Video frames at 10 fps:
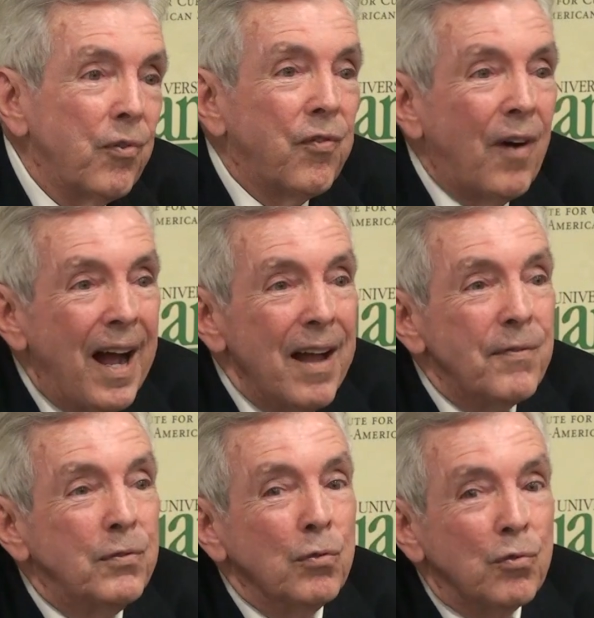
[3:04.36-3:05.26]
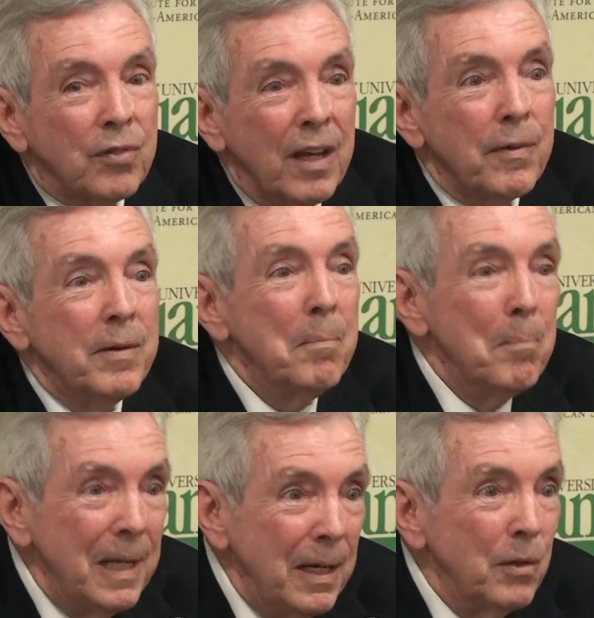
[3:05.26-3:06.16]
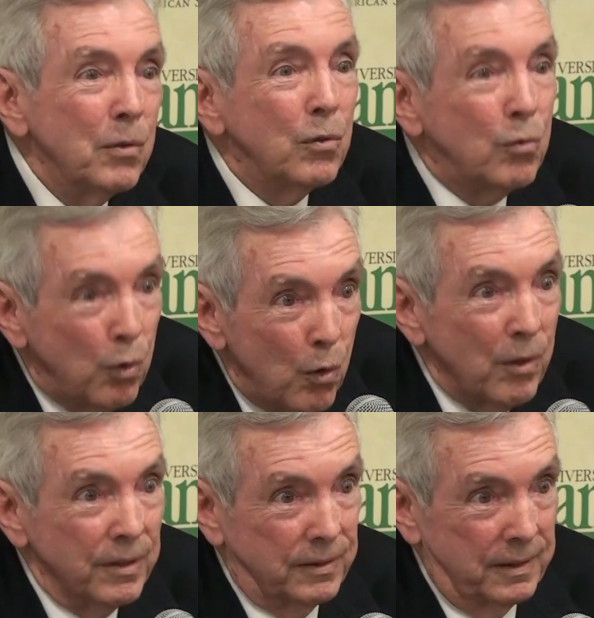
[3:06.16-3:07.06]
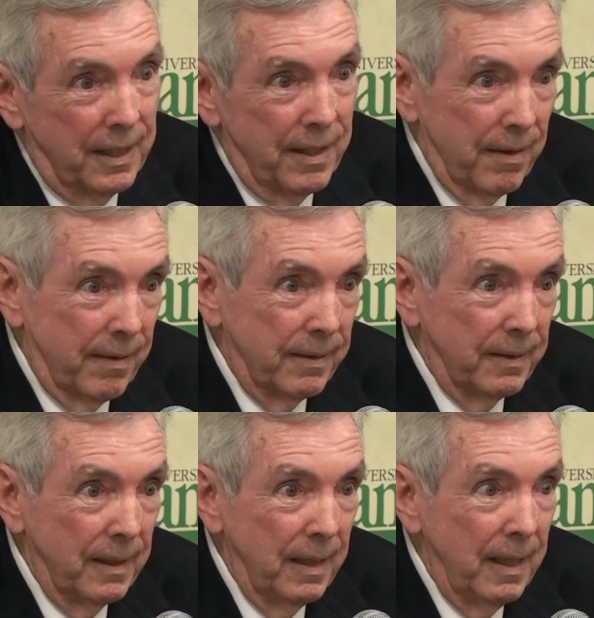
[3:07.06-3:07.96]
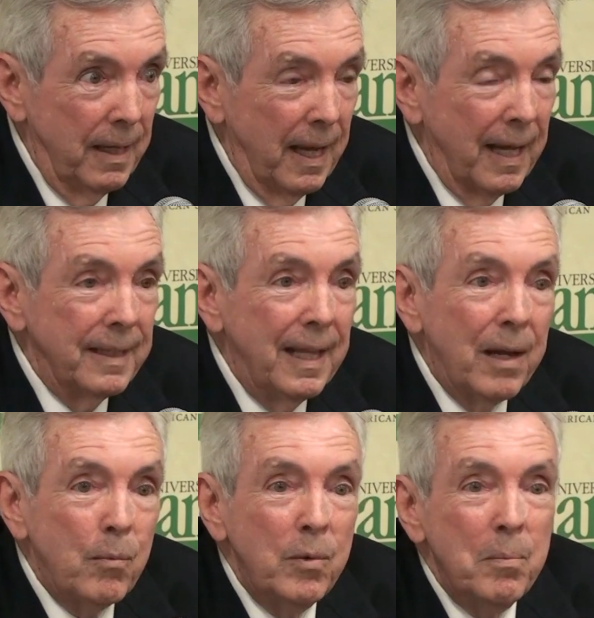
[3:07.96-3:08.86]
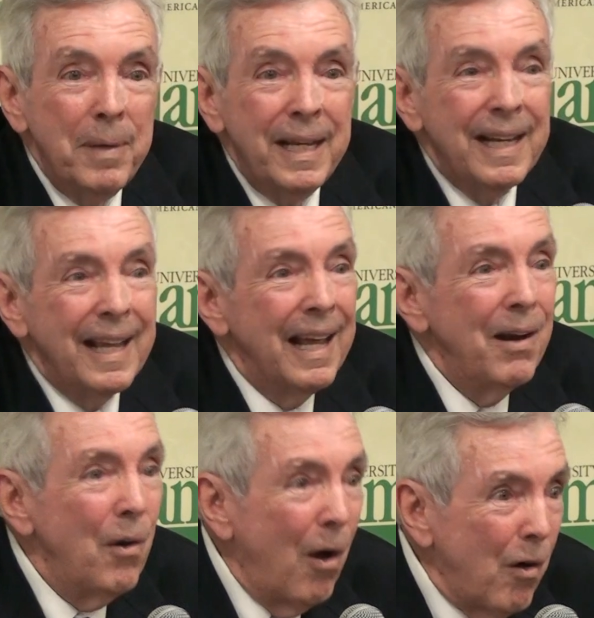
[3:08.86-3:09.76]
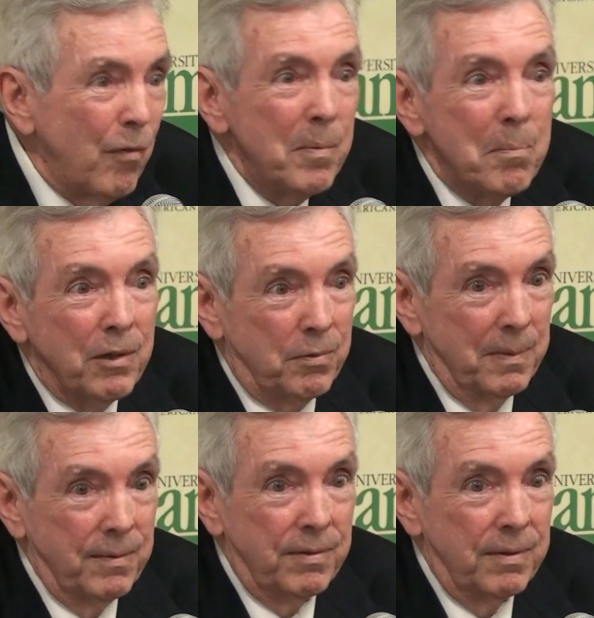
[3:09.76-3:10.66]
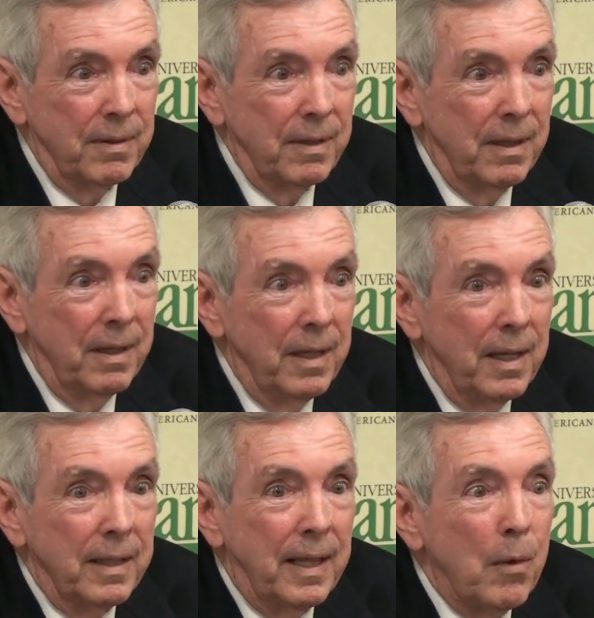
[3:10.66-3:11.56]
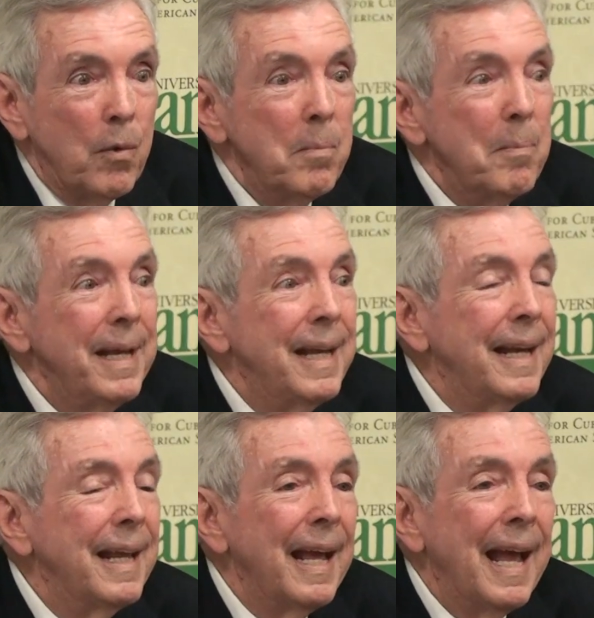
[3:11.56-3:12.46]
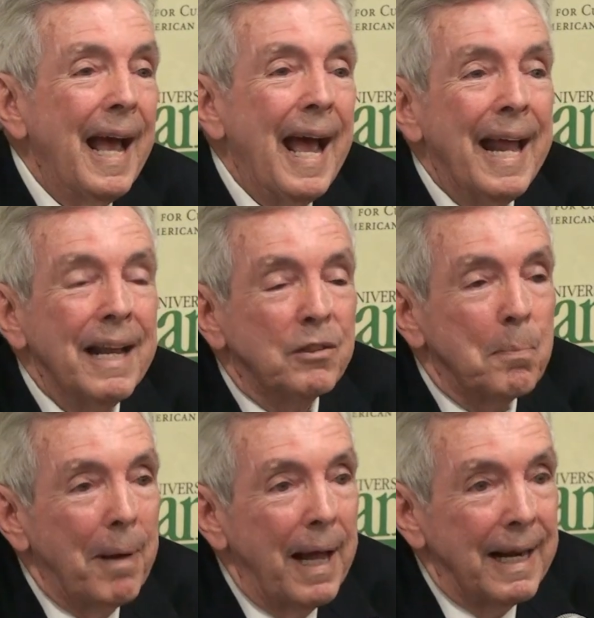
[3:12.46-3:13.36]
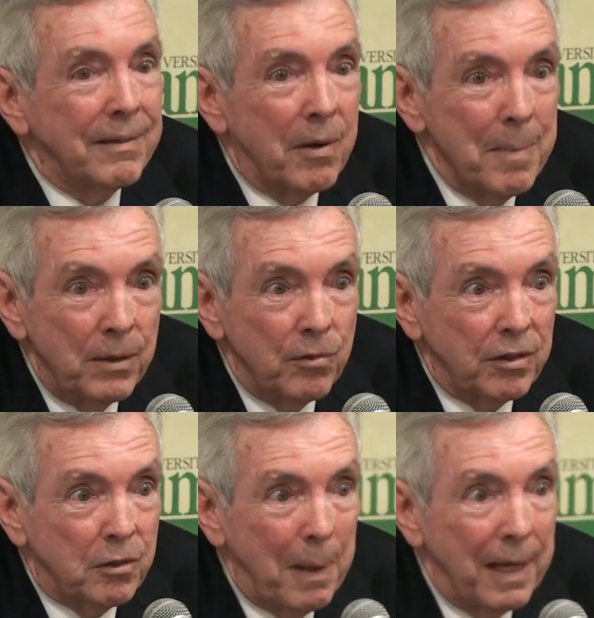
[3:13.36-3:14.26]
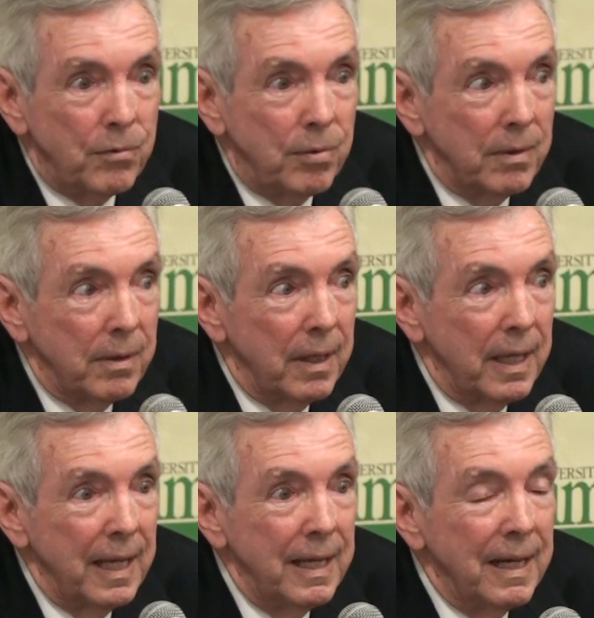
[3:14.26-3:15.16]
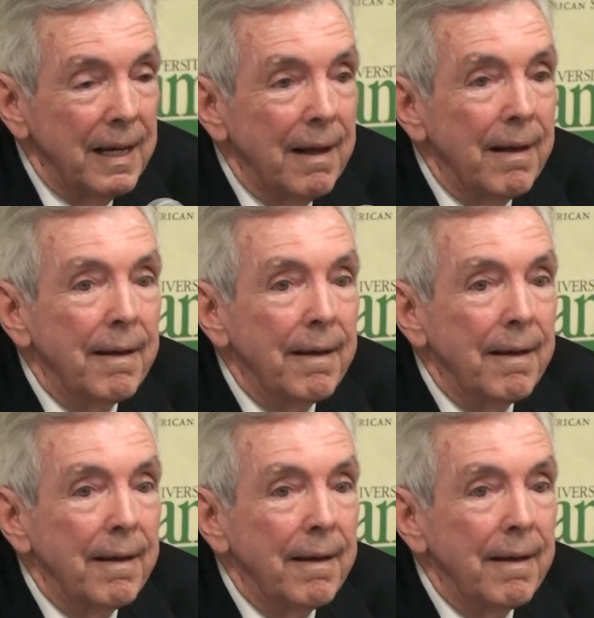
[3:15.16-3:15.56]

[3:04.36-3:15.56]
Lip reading: 5 to 7 million tourists a year. And that would mean a lot of investments. That would mean and tremendous expansion in